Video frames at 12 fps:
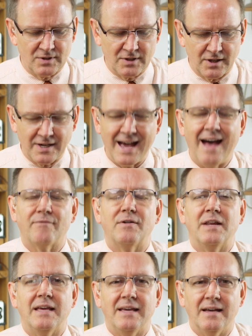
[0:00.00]

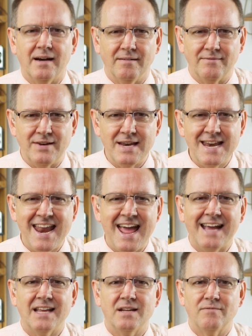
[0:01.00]
cacophony of
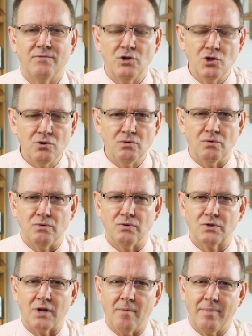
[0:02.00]
negative
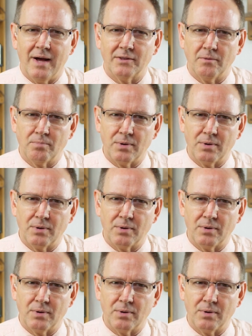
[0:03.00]
news about the